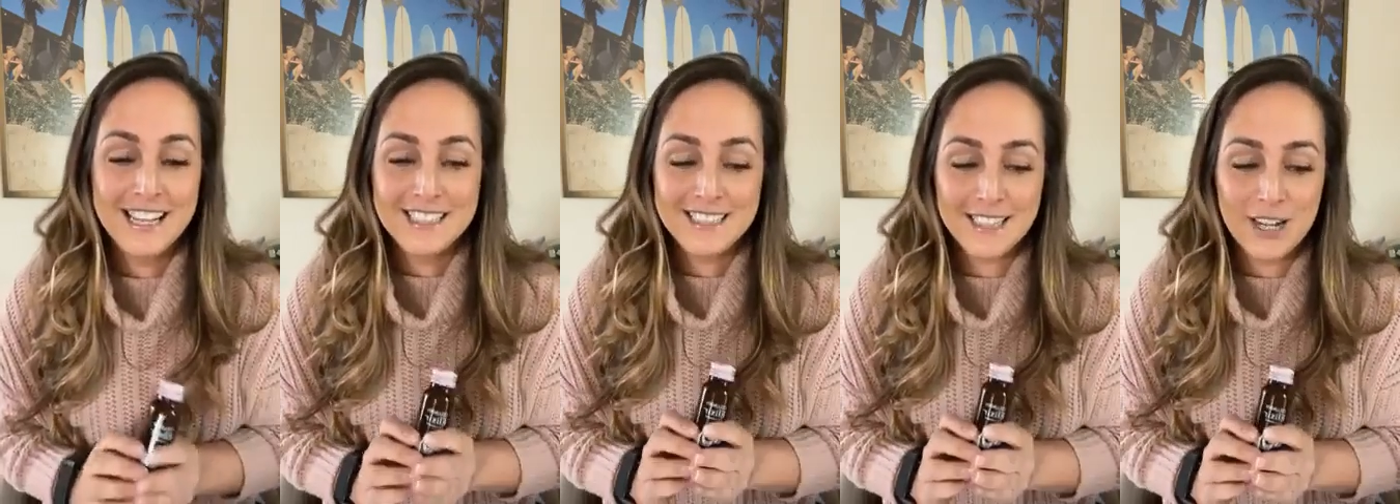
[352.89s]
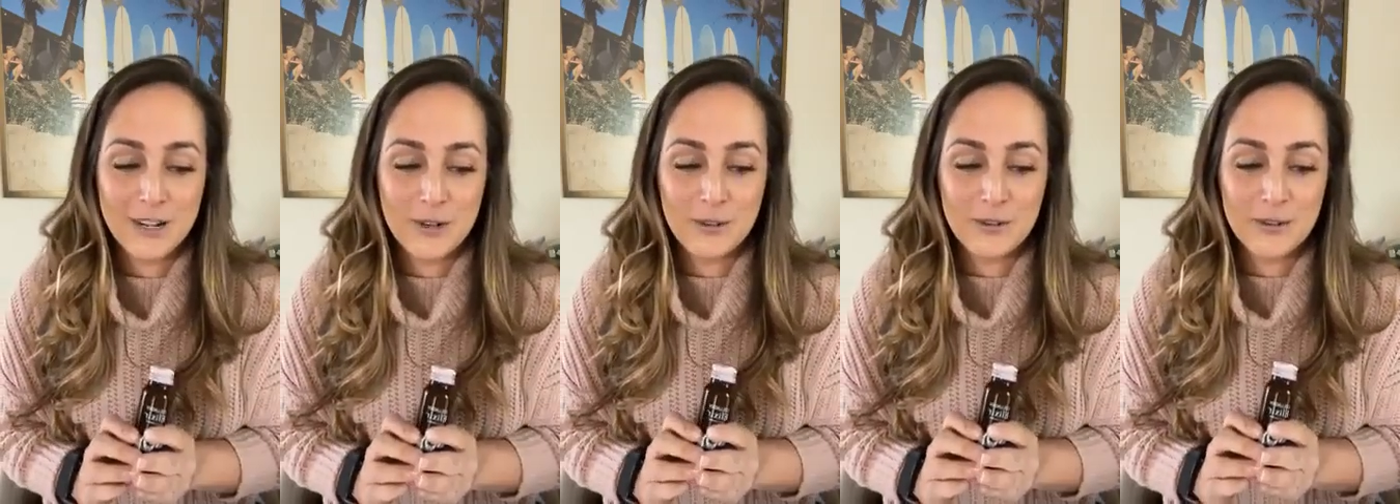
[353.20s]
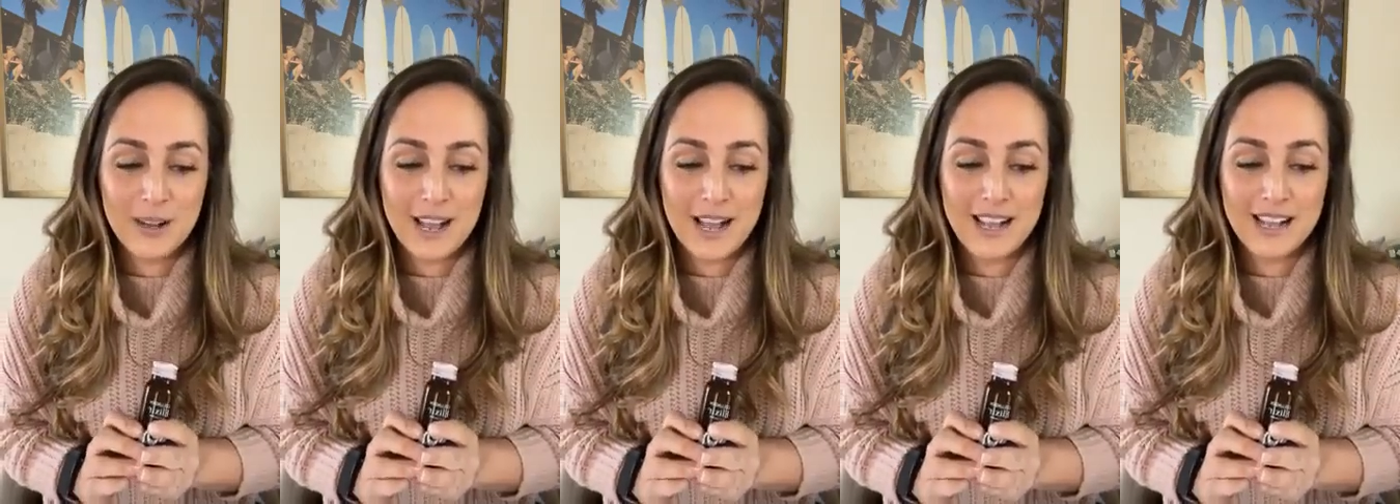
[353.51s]

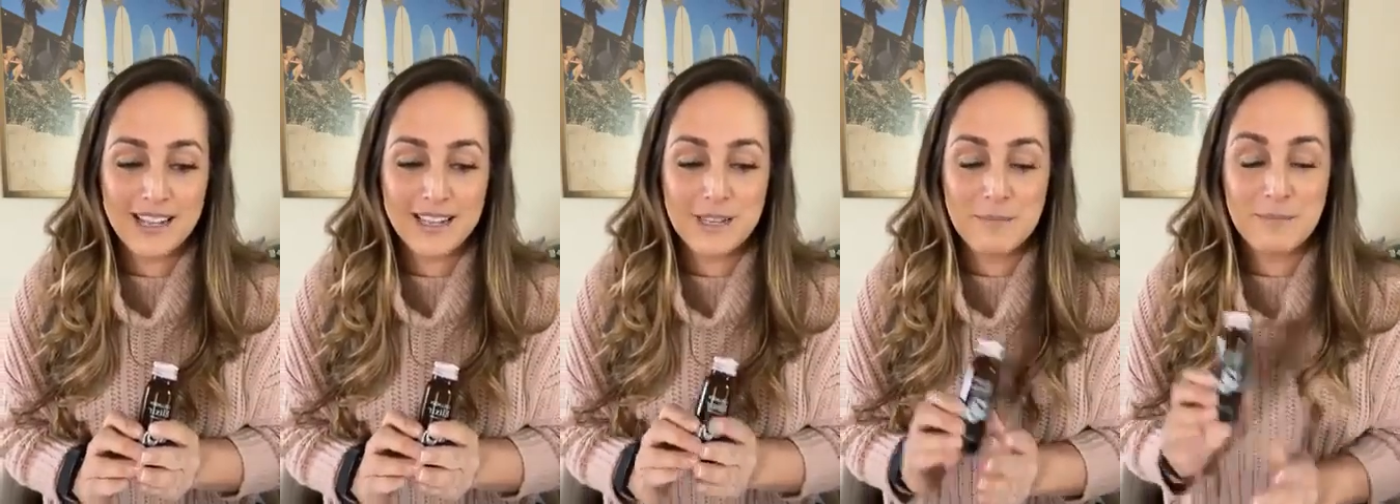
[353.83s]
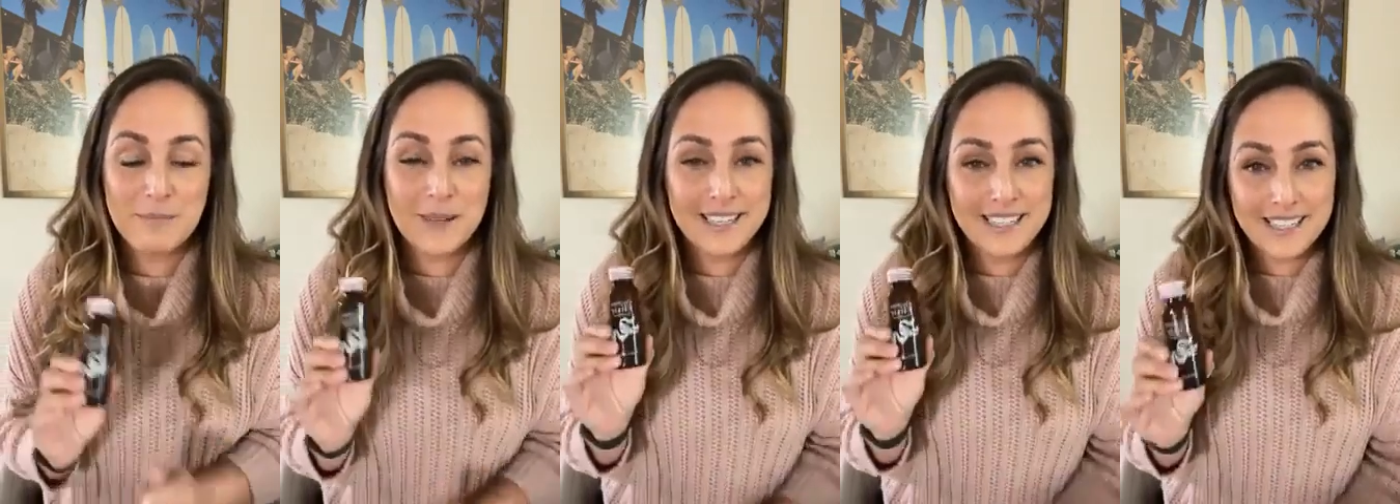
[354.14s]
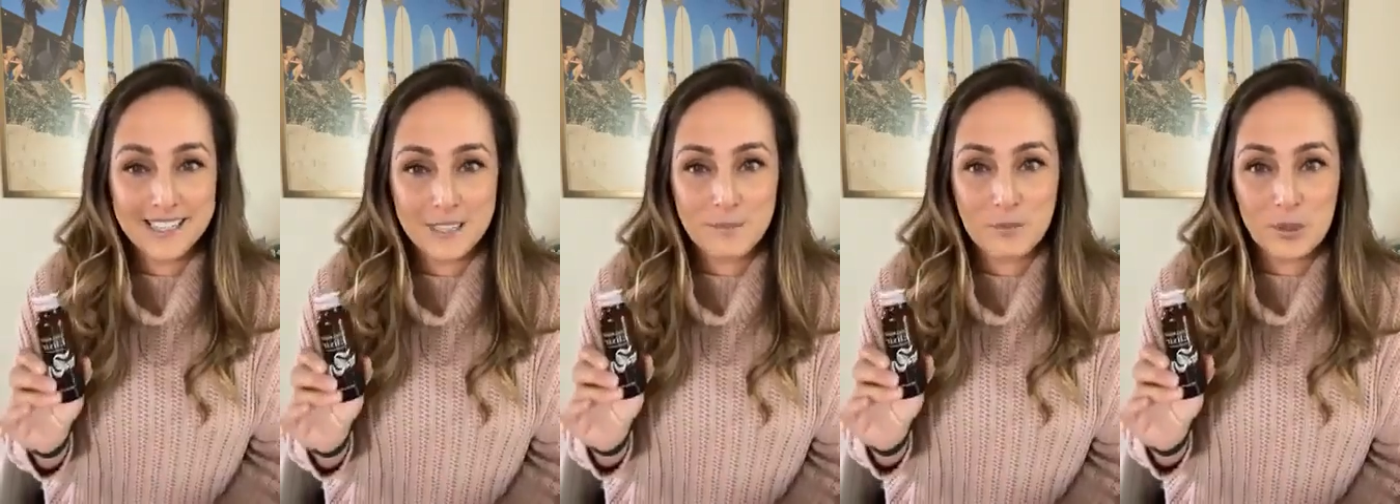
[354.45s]
So, but
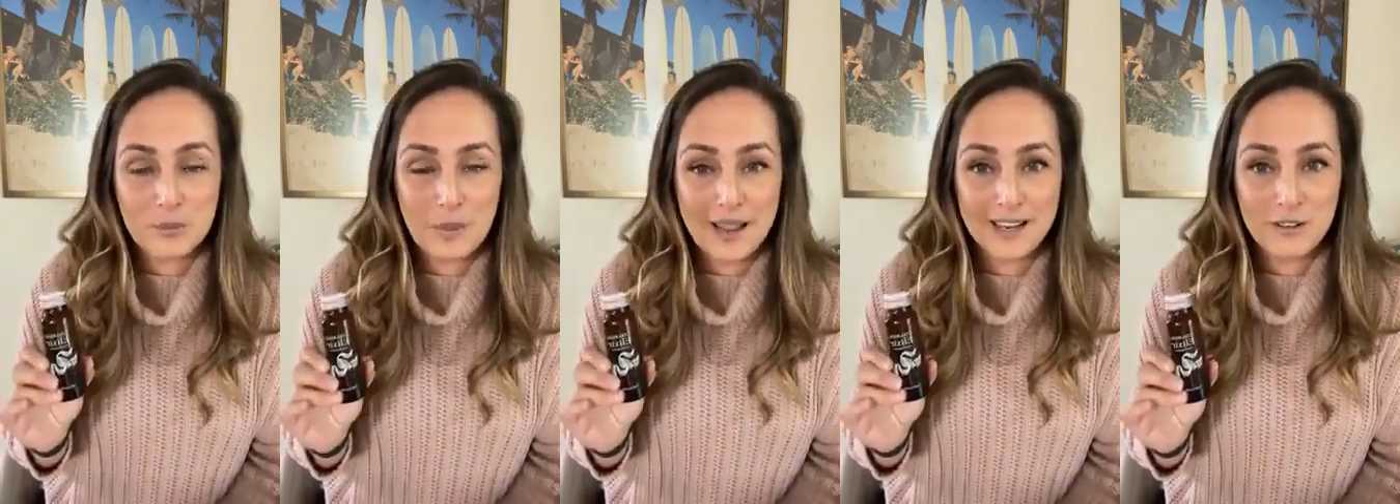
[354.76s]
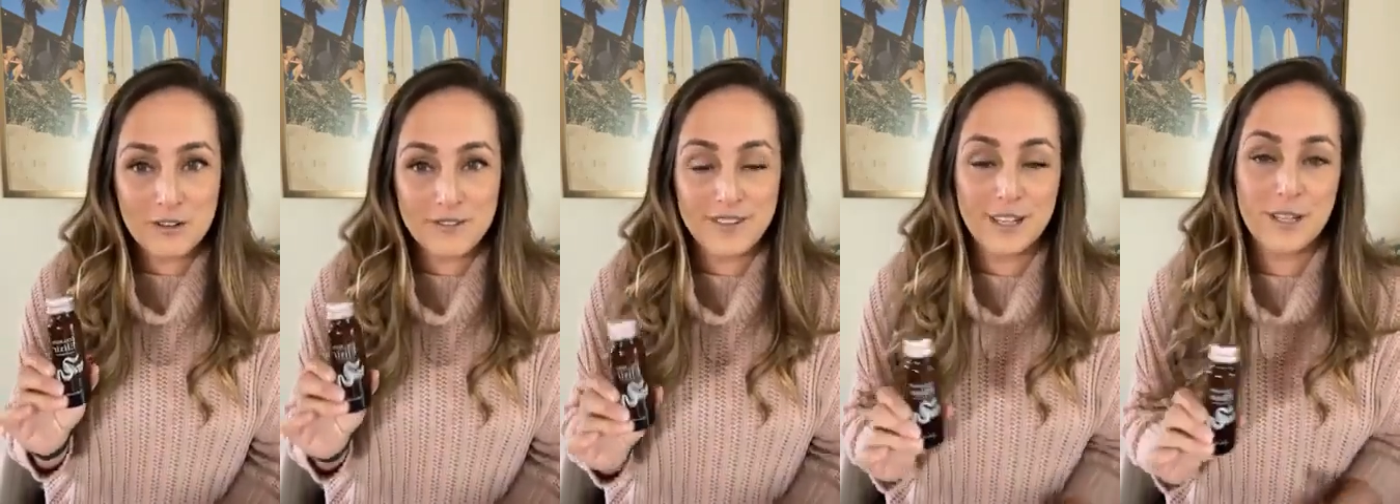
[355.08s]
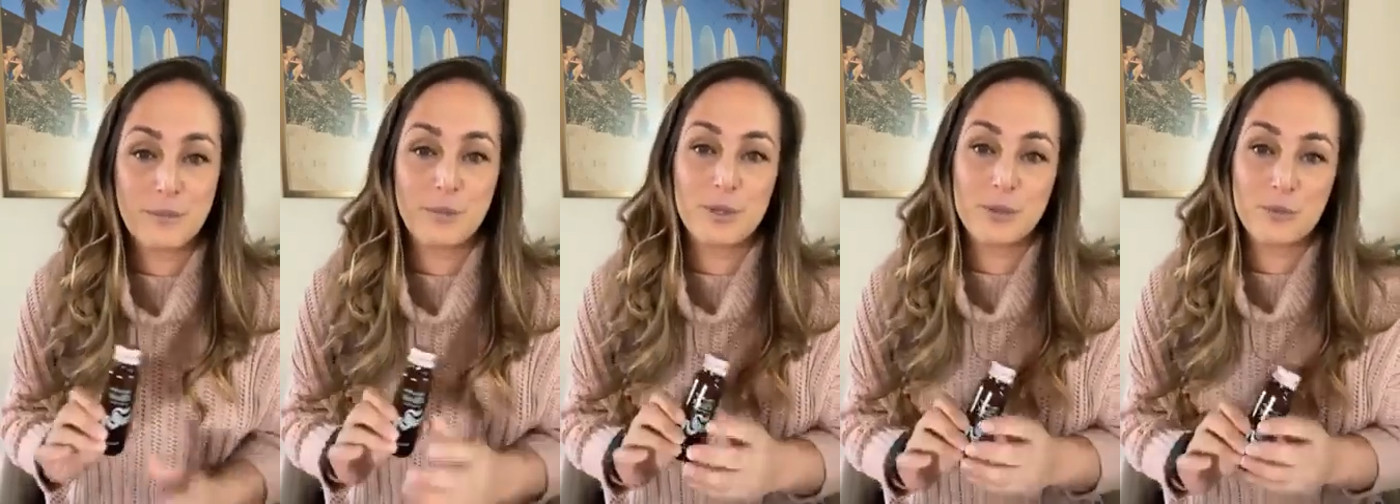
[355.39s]
it is more
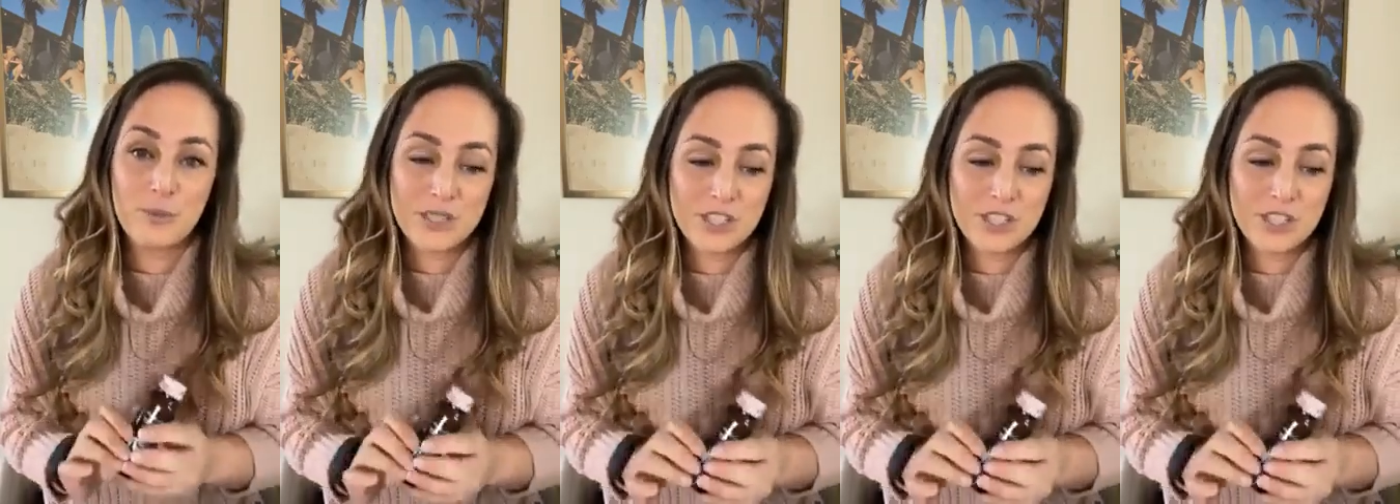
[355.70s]
bioavailable,